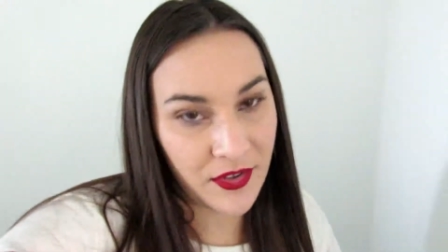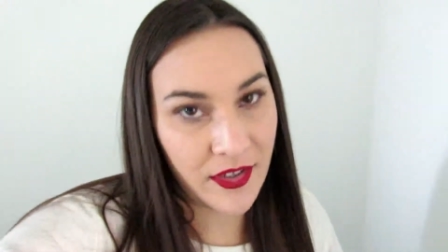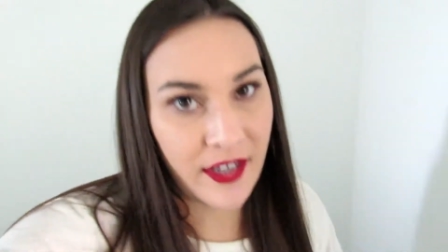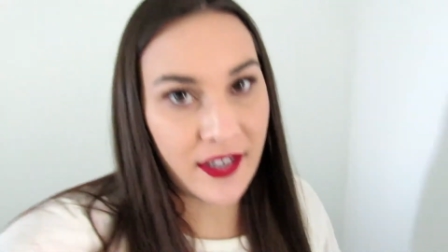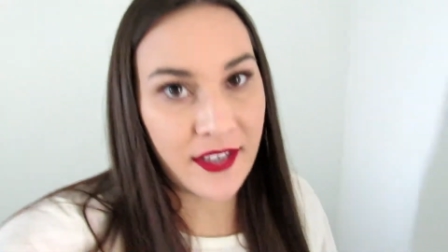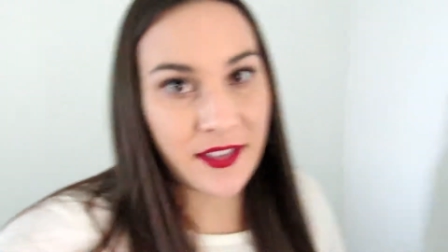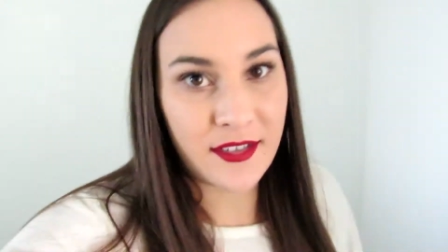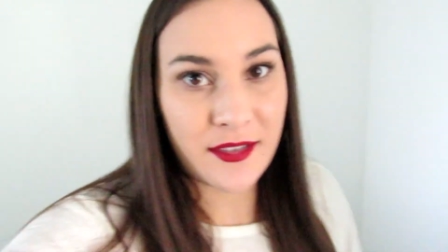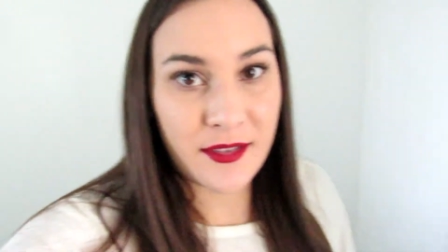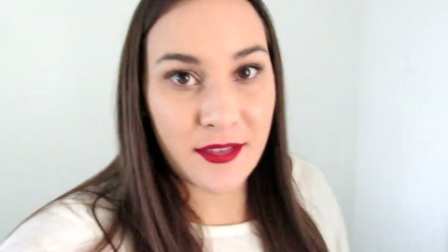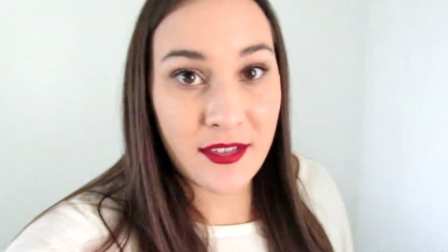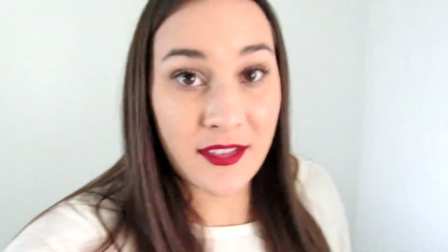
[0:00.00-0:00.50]

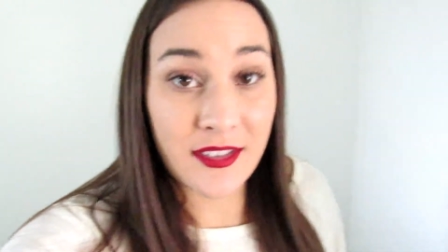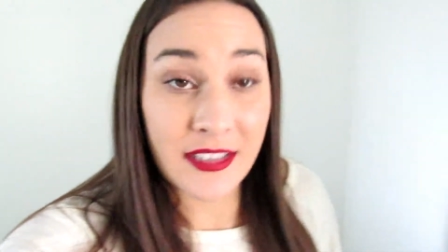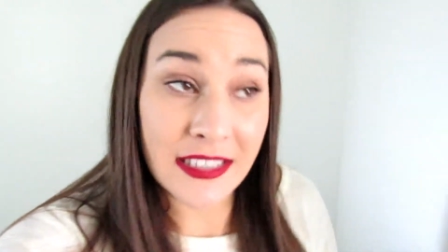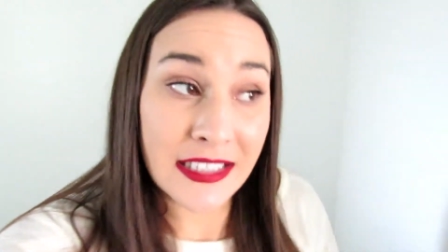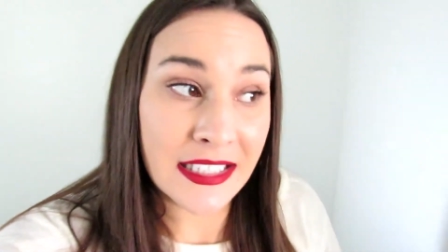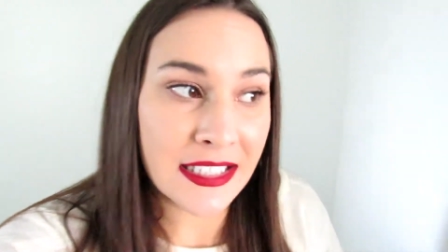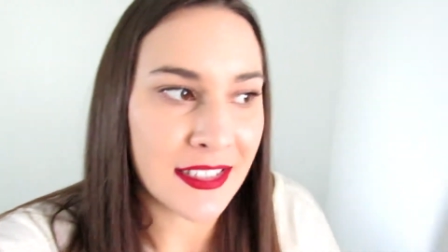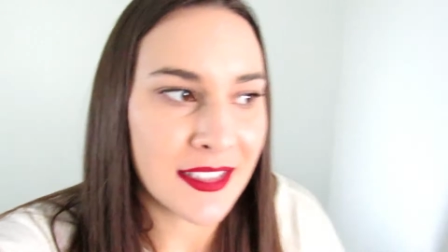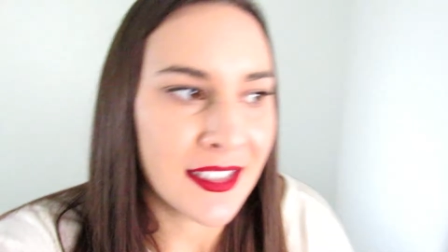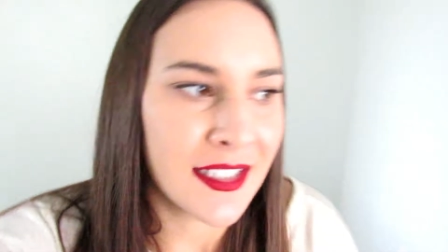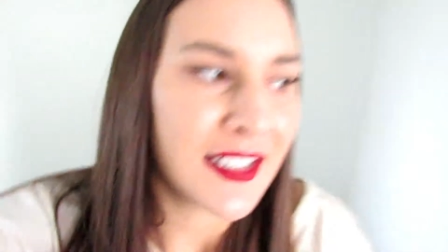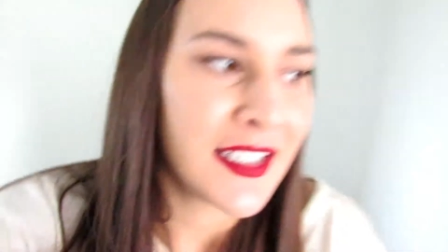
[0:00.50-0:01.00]
guys.
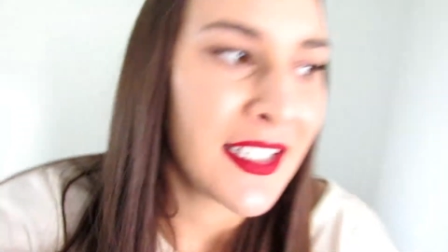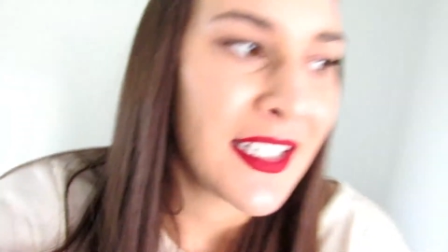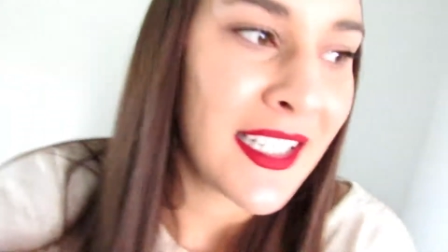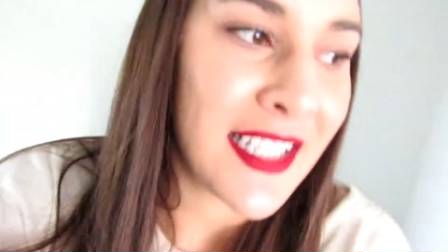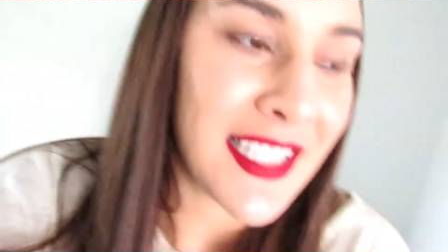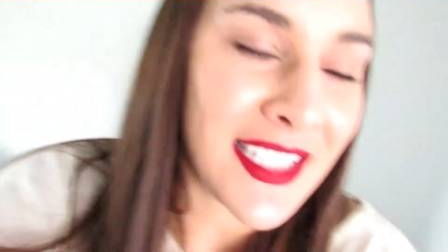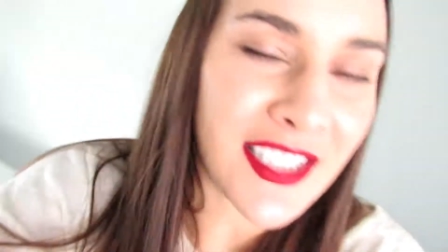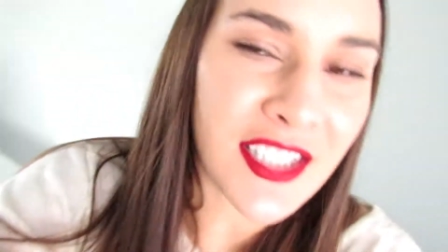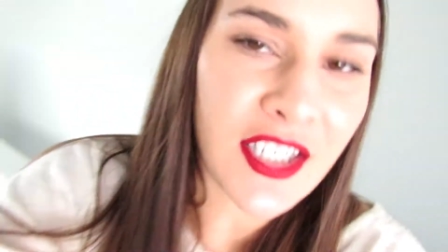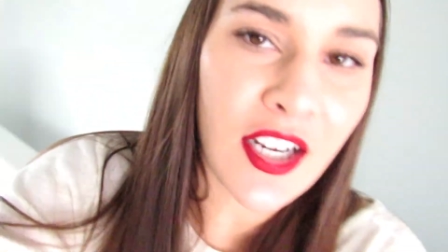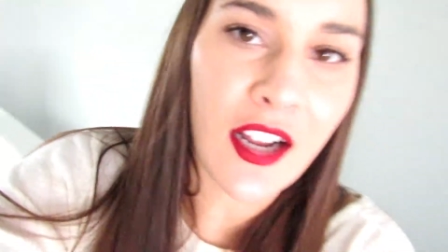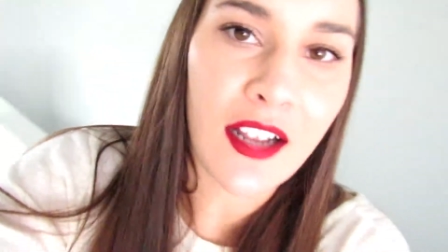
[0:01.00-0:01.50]

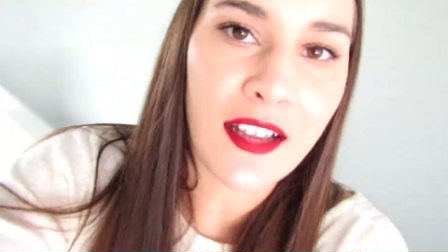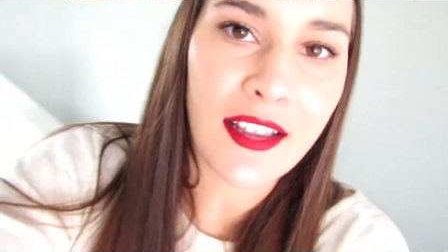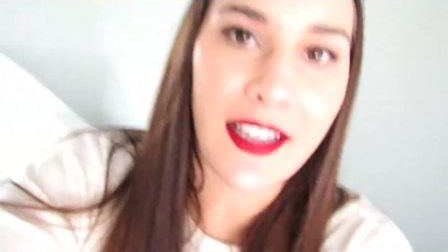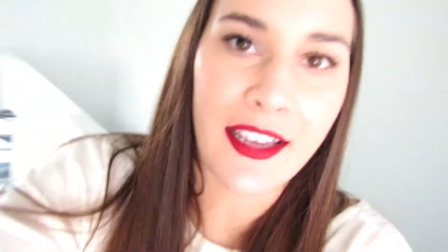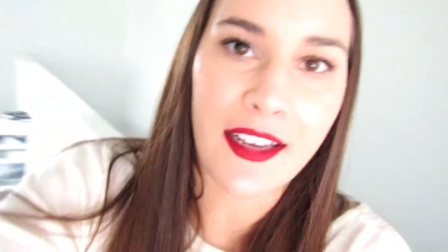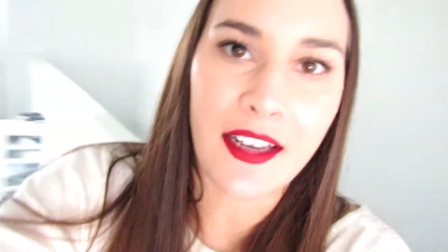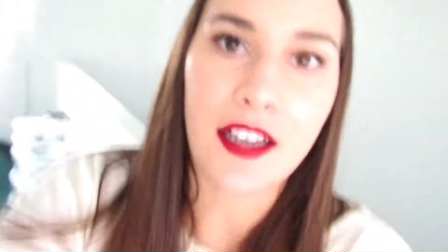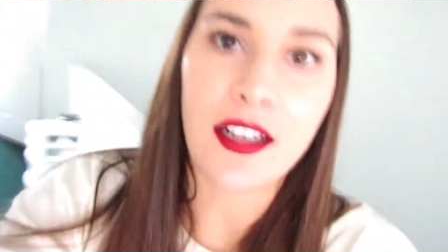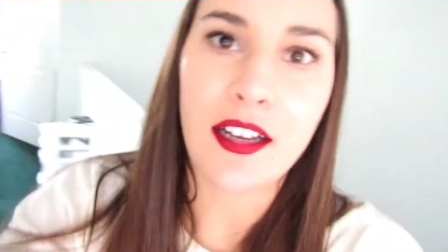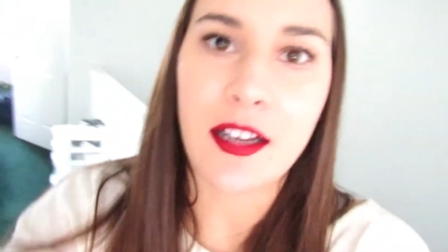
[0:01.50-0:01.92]
It's not like